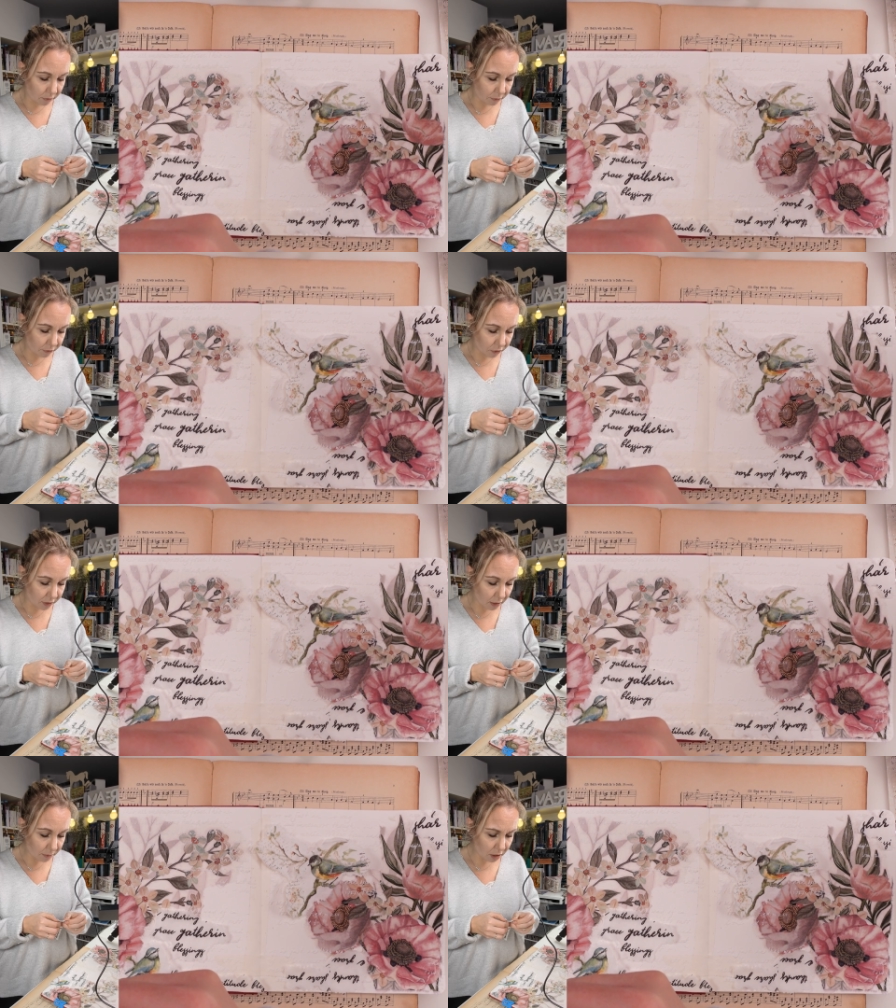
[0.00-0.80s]
for
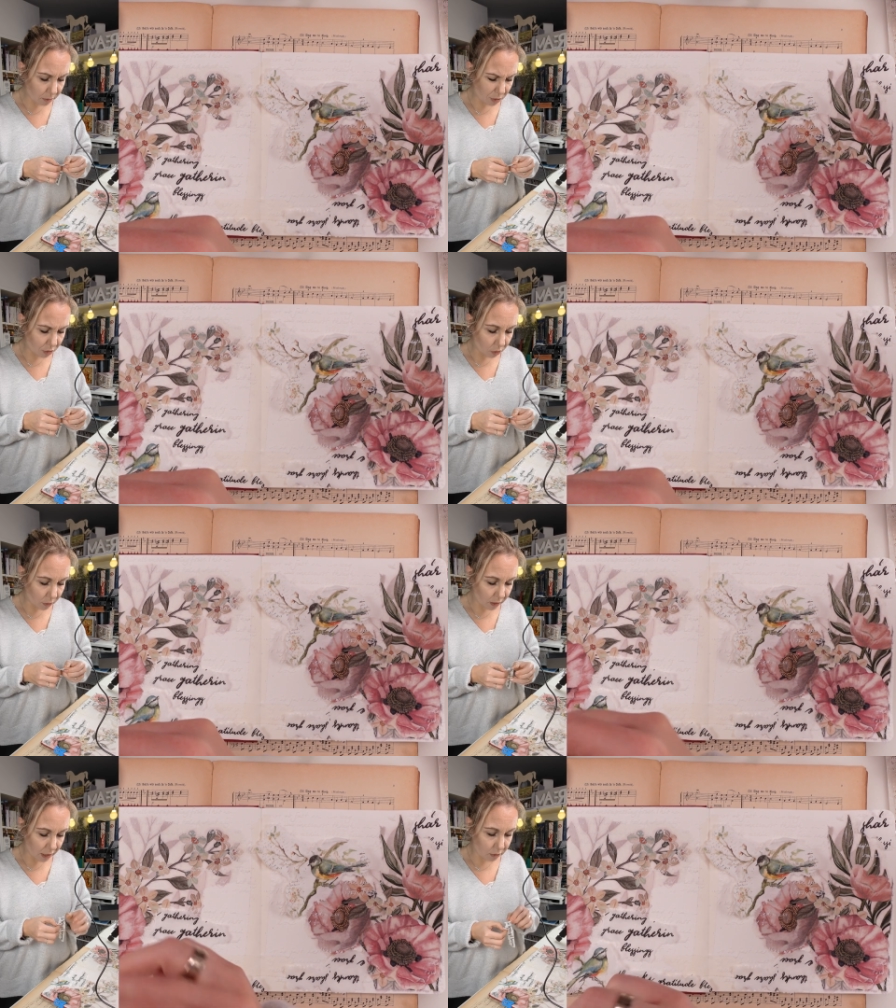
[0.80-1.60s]
some time, you
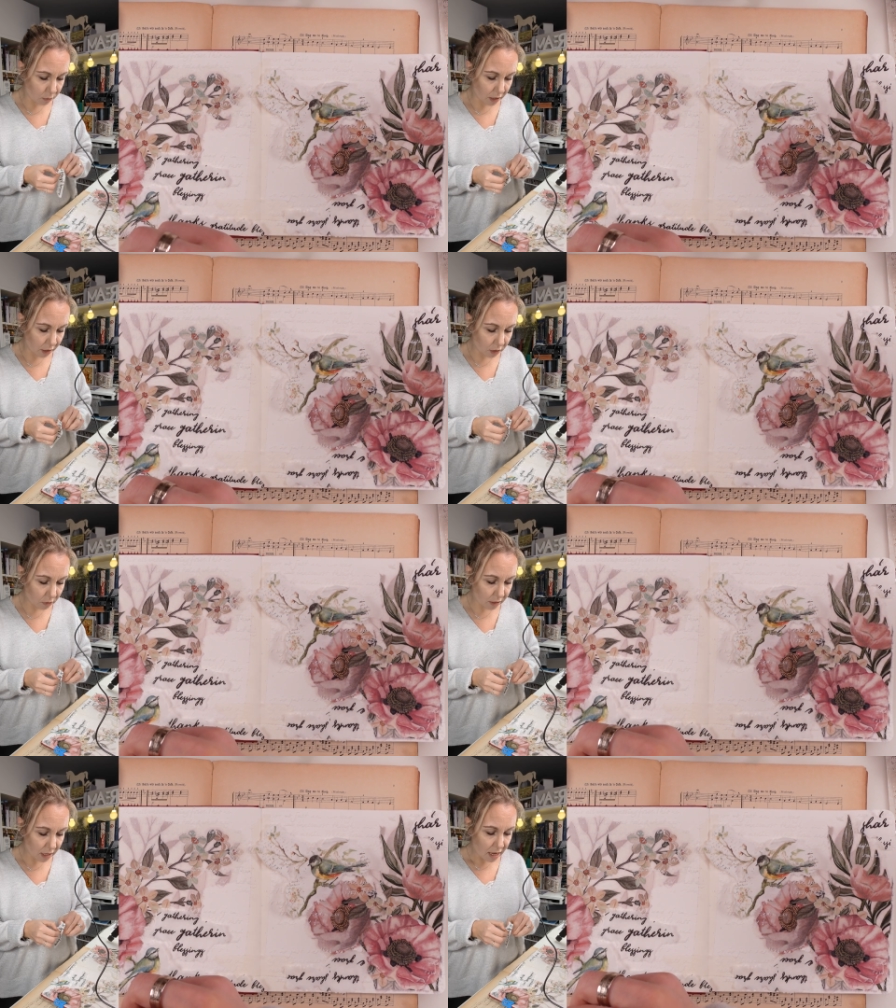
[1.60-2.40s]
know that's what I
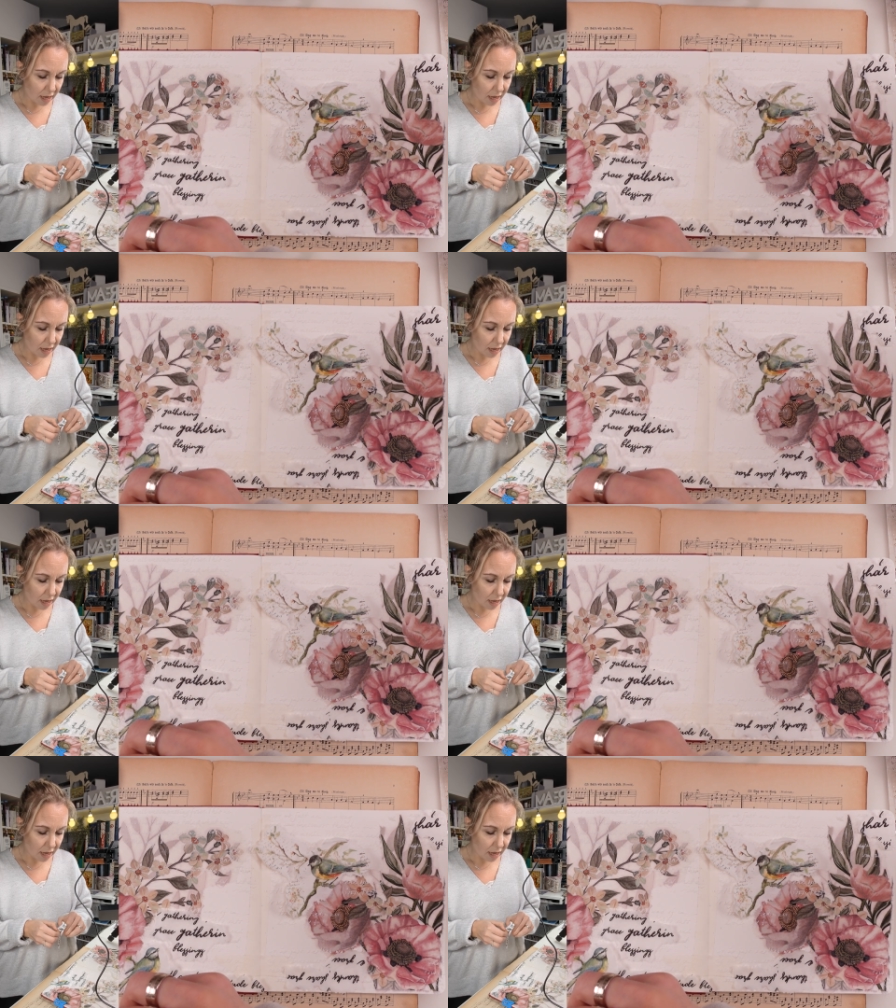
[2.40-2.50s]
use.